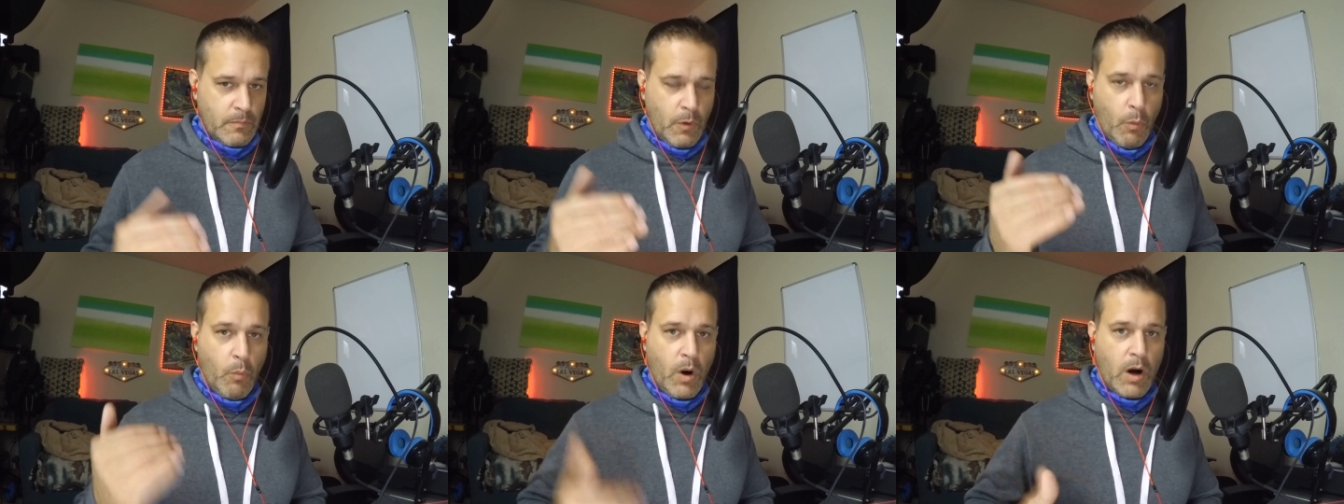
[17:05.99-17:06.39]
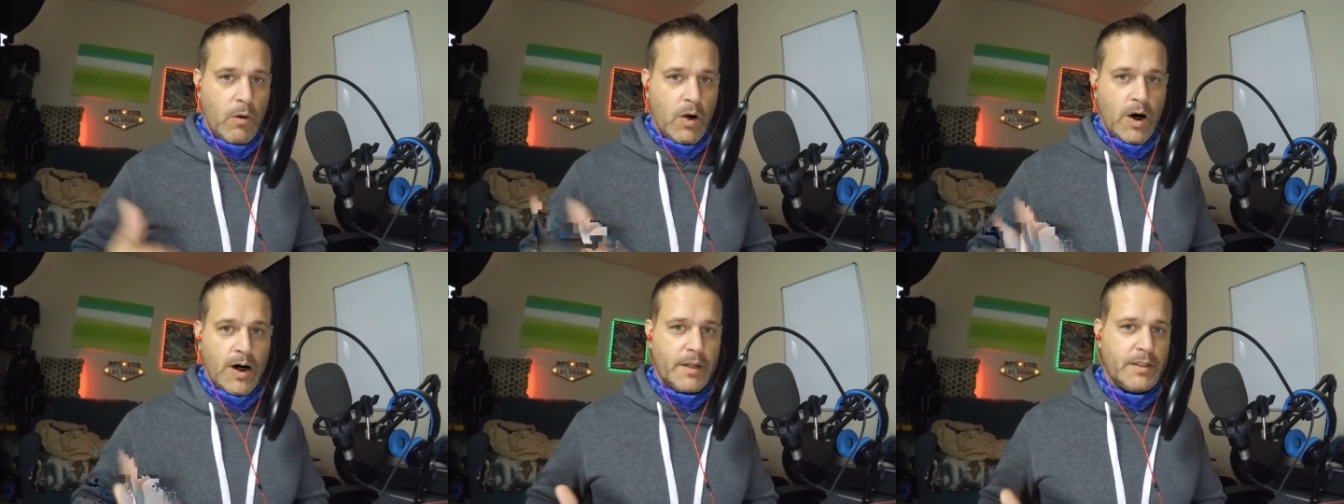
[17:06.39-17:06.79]
what
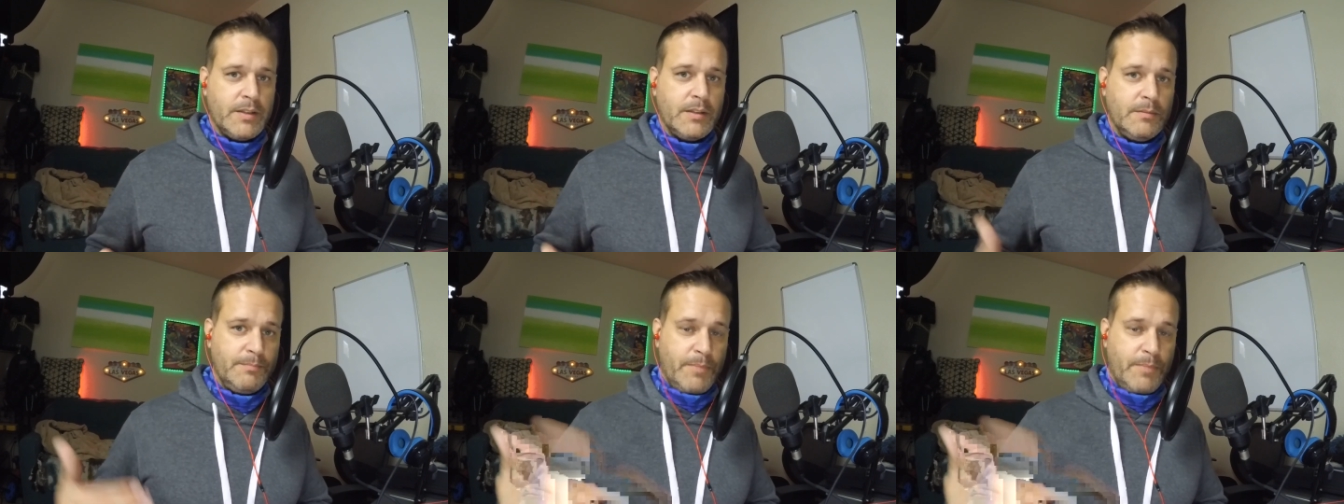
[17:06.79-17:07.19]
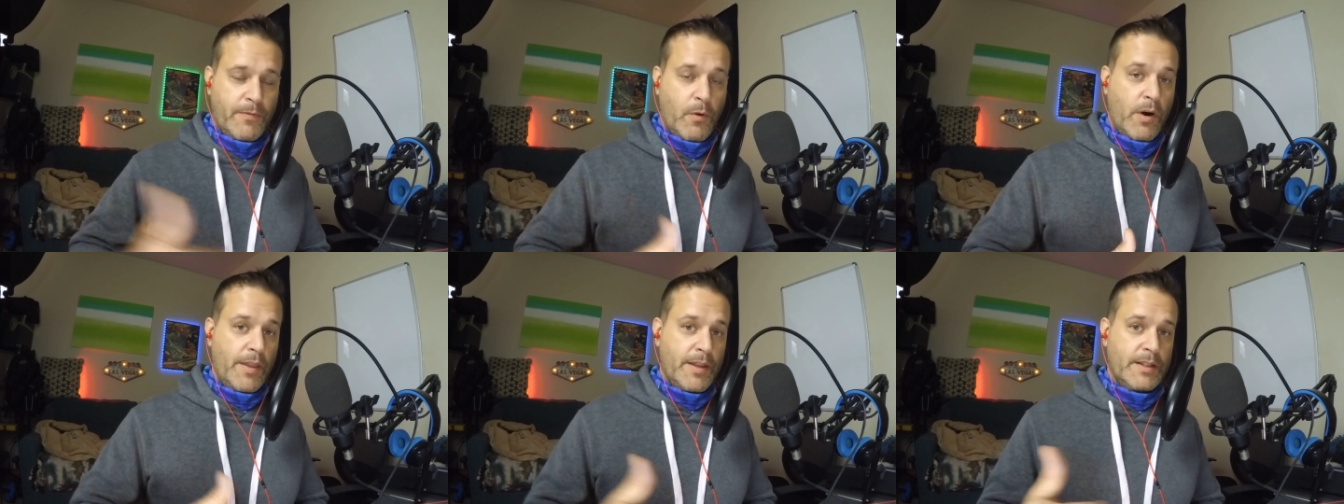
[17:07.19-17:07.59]
worked
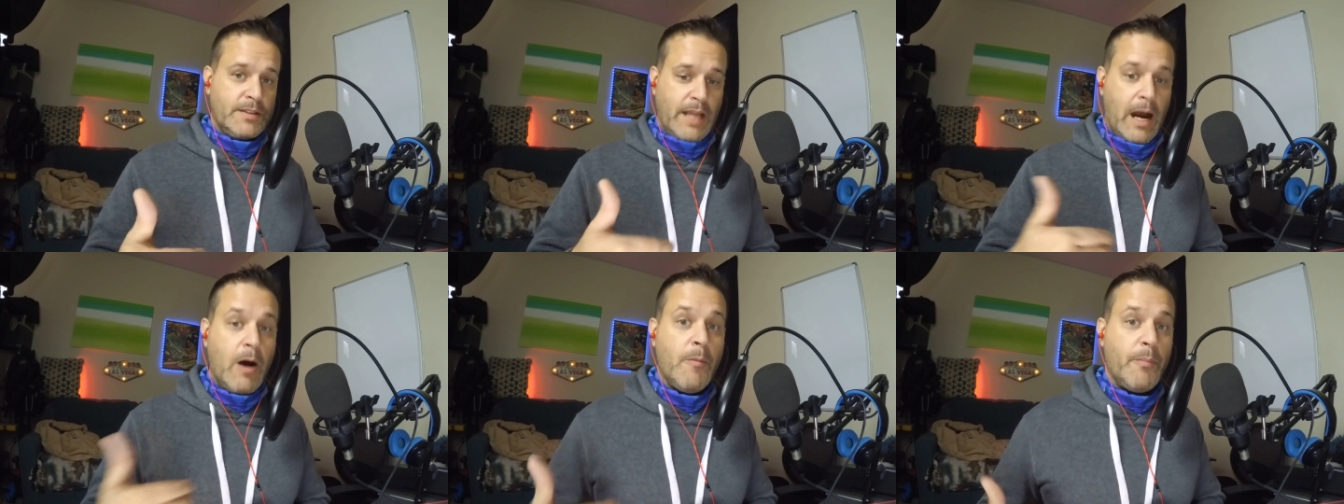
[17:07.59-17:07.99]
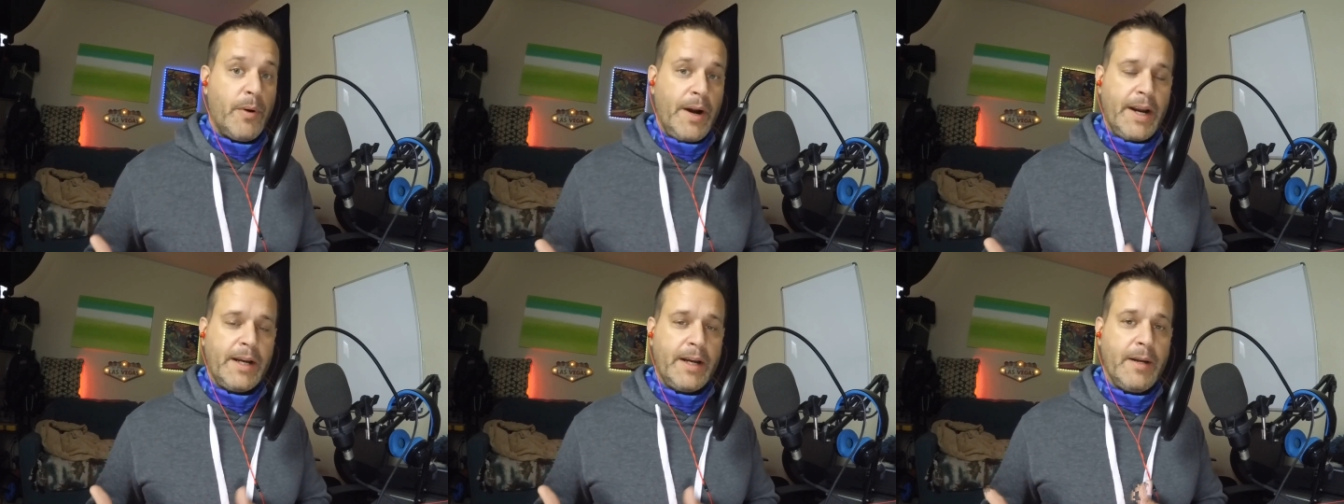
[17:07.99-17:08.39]
before this
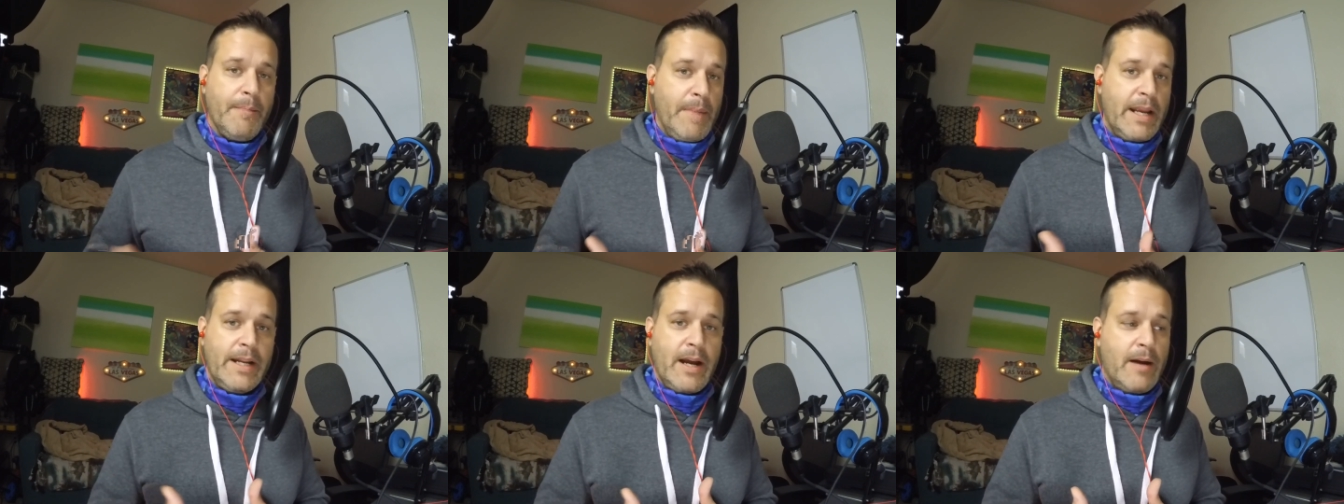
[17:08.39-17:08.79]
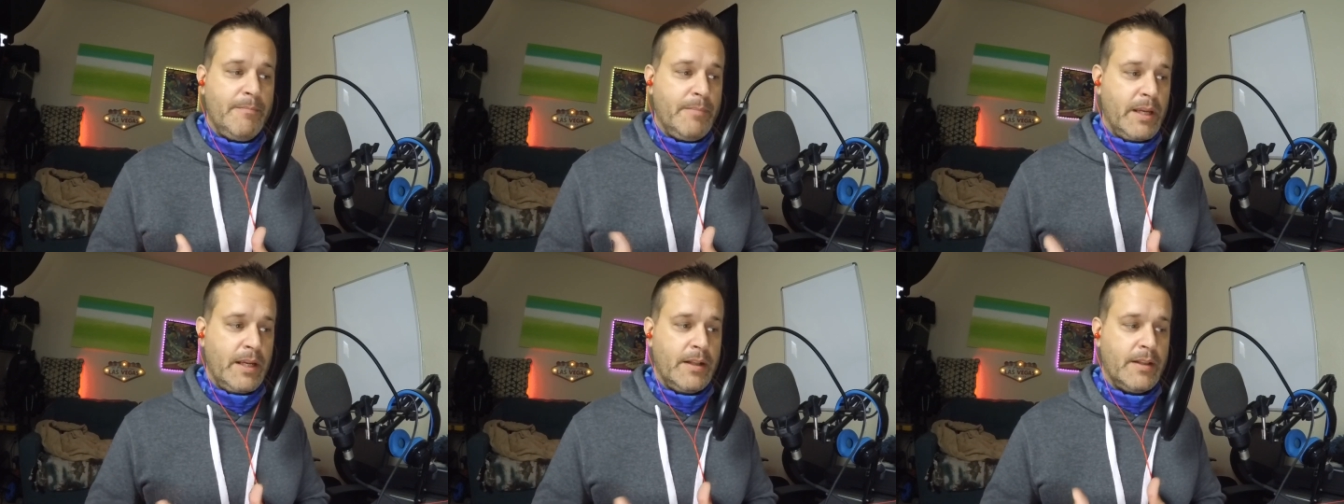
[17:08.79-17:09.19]
outbreak may not
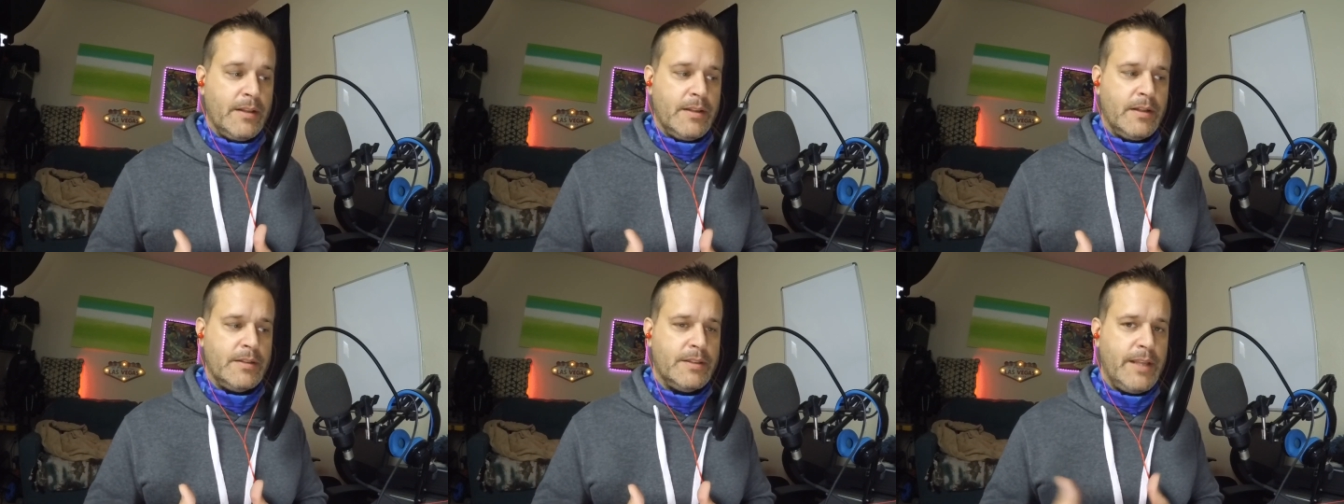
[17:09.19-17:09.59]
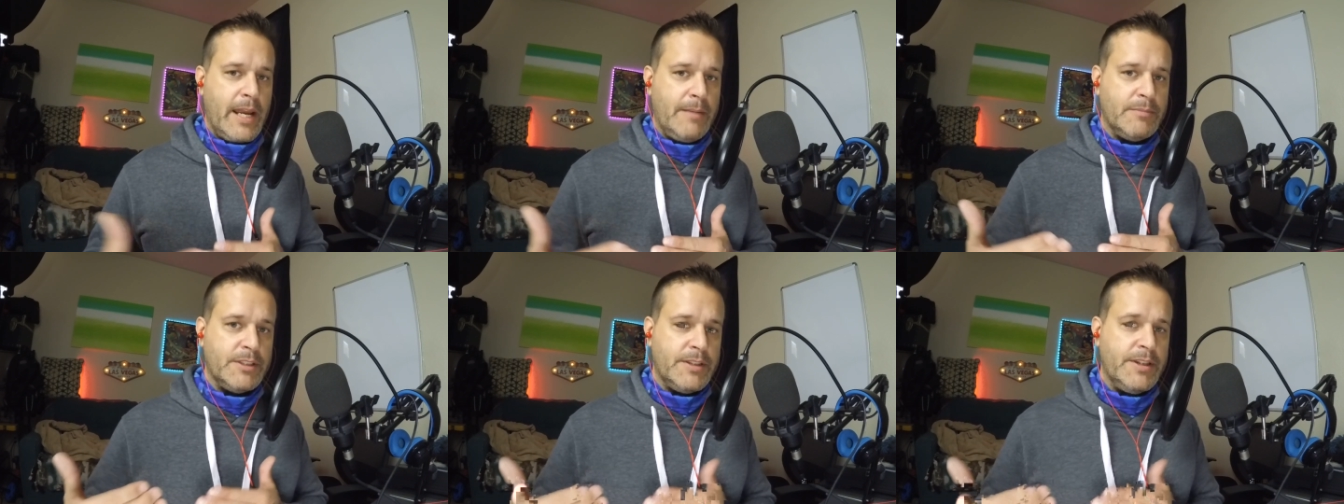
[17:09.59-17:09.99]
be the
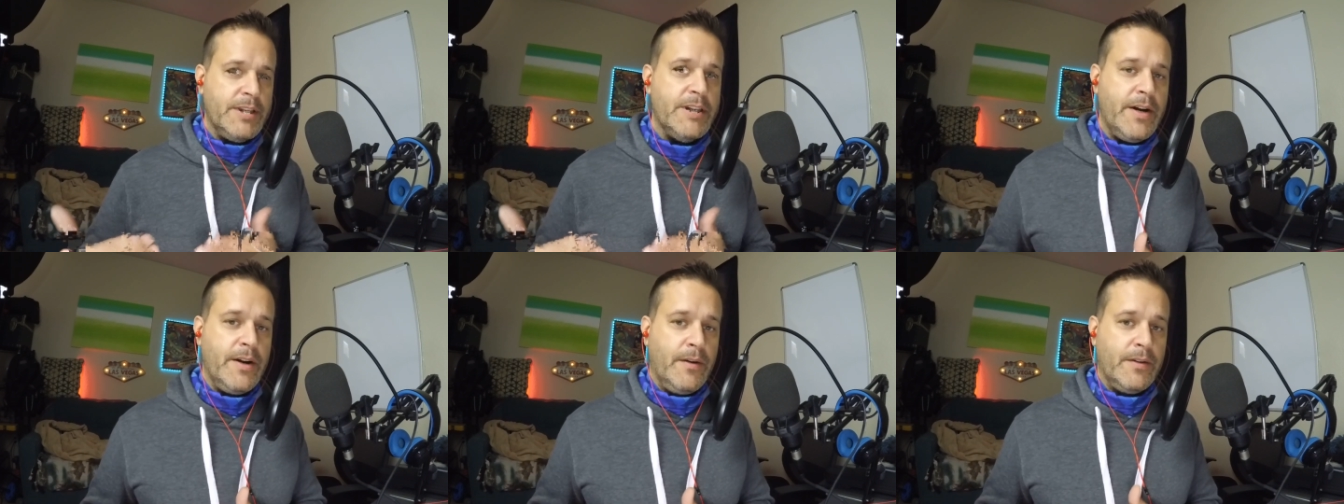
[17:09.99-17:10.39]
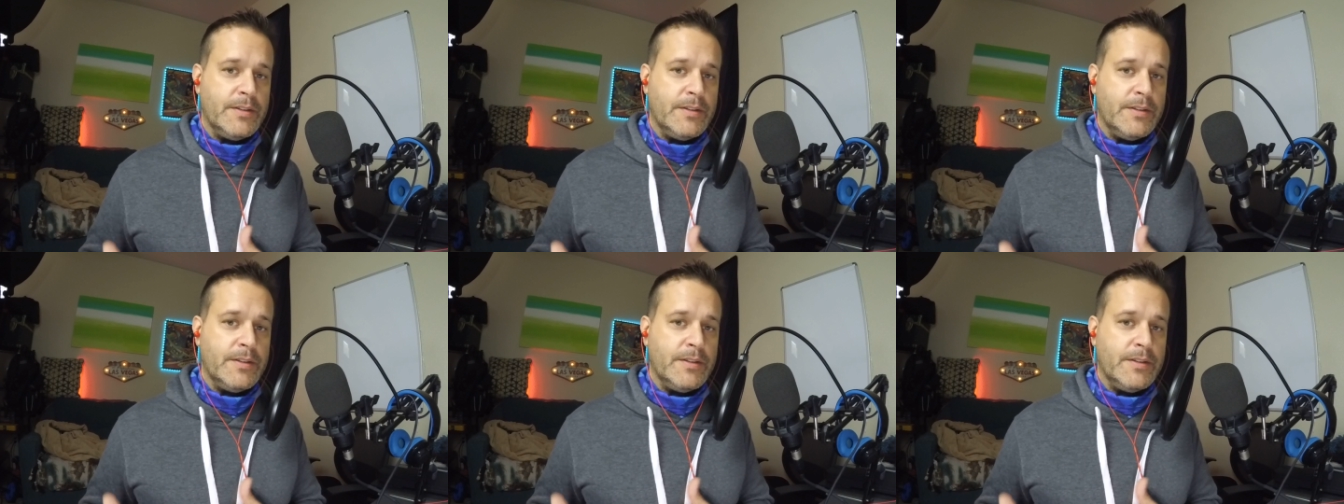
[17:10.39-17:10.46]
same scenario.